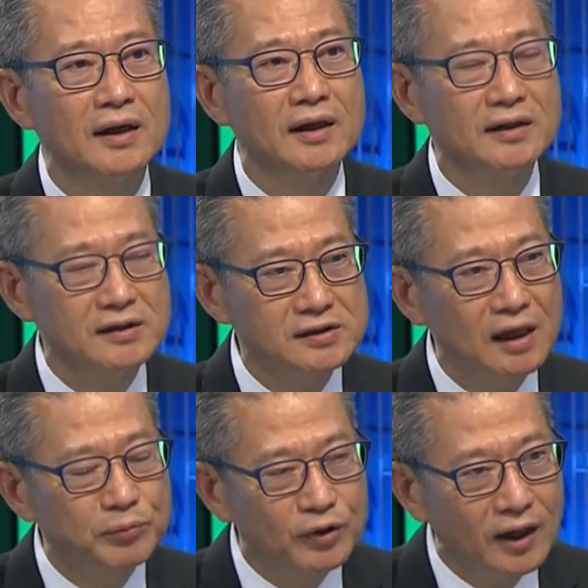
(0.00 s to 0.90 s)
And it is
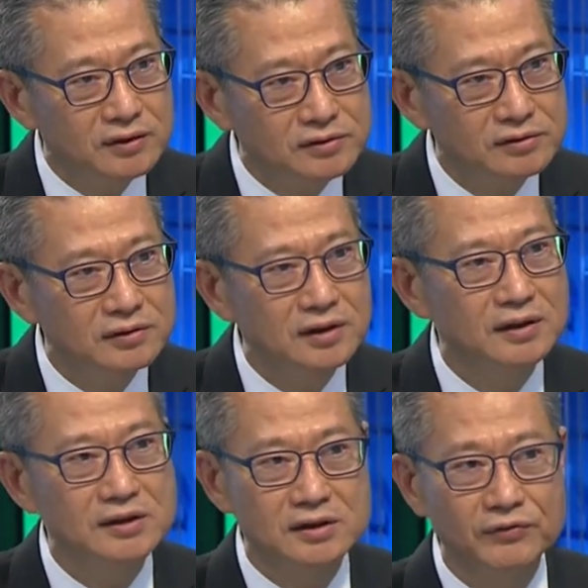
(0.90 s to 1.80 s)
up to us
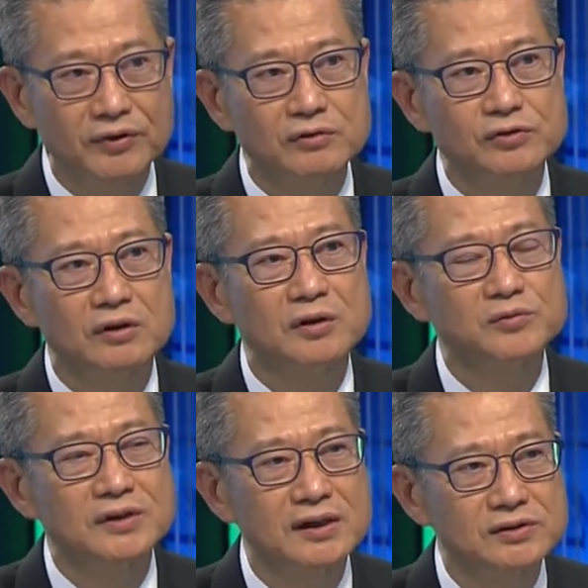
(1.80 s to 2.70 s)
in these difficult
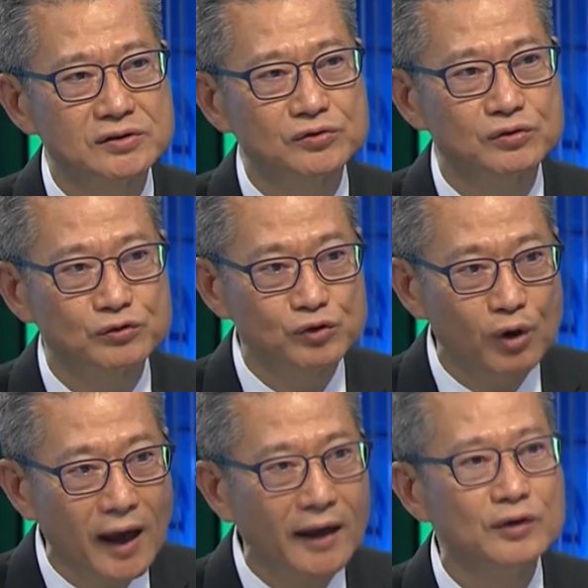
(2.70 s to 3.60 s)
circumstances to
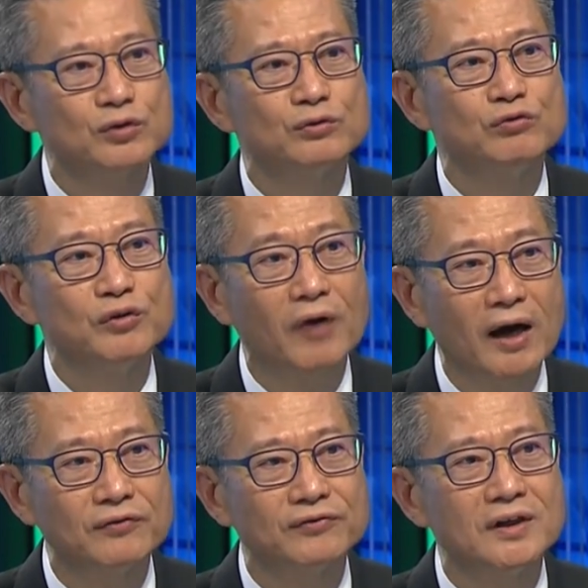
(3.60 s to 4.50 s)
try to
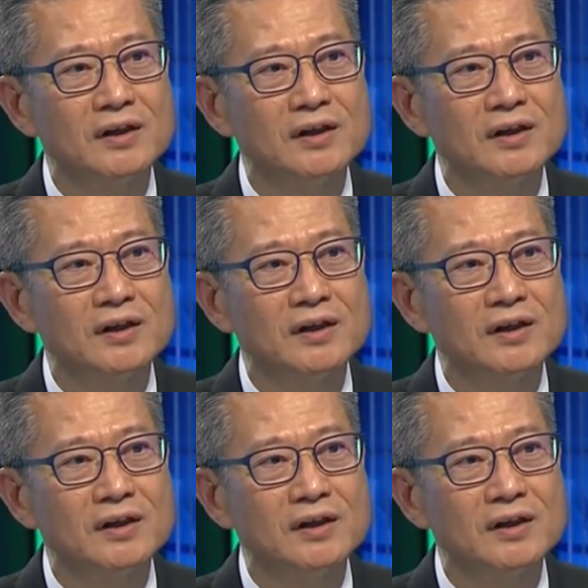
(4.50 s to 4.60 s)
revive